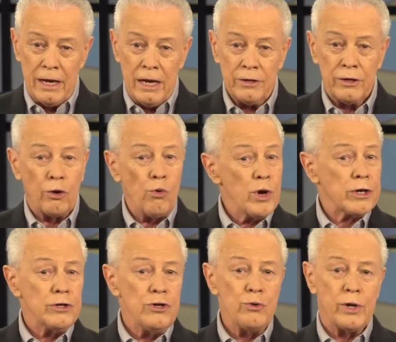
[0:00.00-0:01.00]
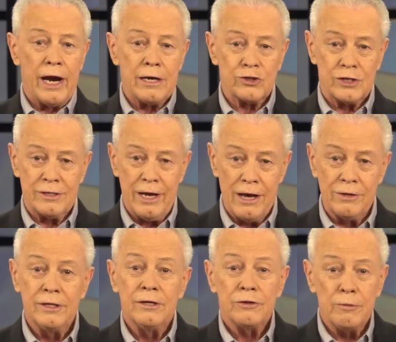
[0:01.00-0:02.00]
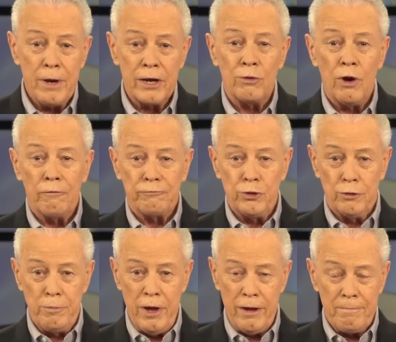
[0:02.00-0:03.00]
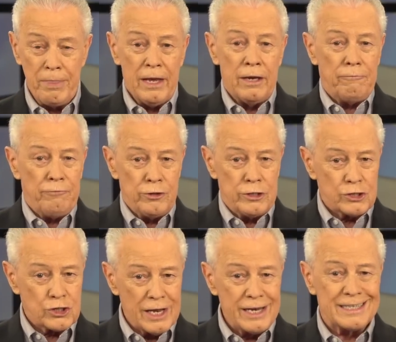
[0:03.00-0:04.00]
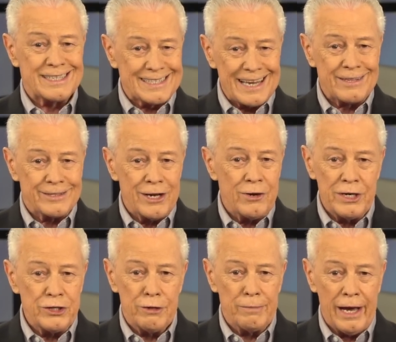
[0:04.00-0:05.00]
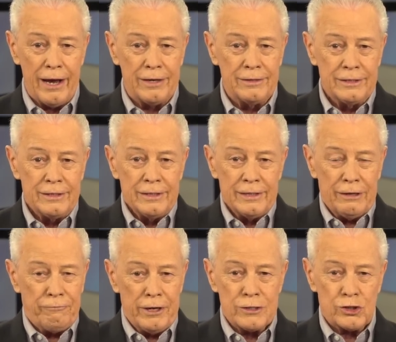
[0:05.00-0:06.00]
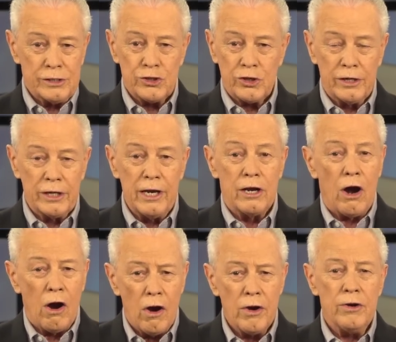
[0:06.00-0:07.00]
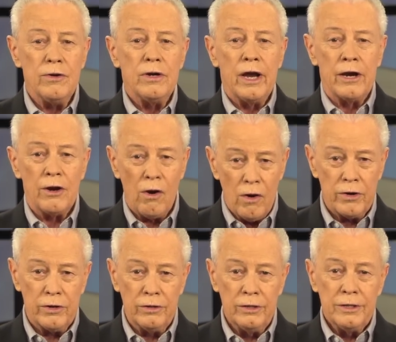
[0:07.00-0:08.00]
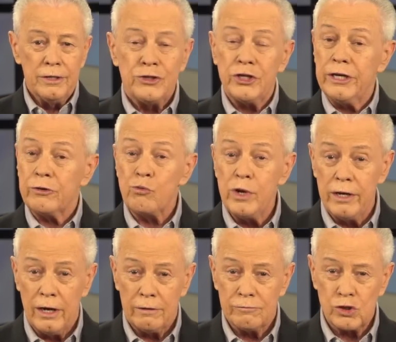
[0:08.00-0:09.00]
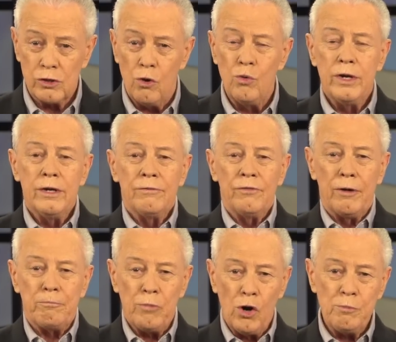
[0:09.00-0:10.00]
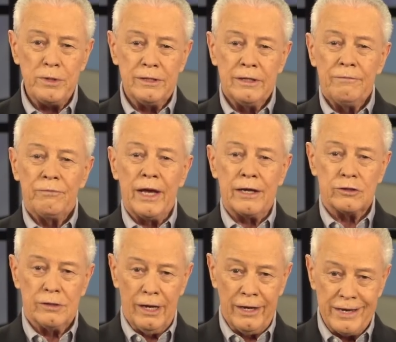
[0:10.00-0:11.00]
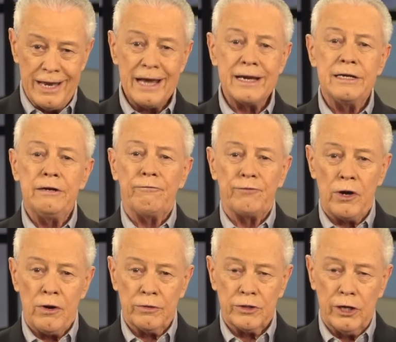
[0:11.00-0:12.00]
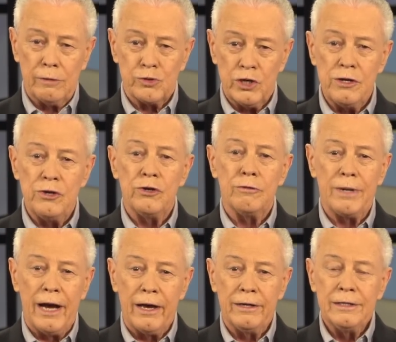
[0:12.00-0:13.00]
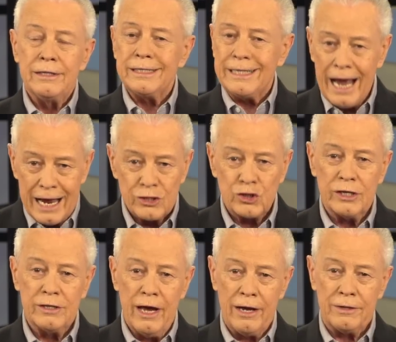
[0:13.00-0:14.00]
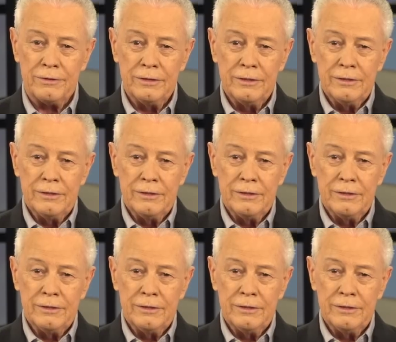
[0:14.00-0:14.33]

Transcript: And the quicker you cast it down, the better off you'll be. If you just let it set there in your mind, eventually it's going to get harder and harder to get rid of. So the moment that a negative thought comes into your mind, cast it down.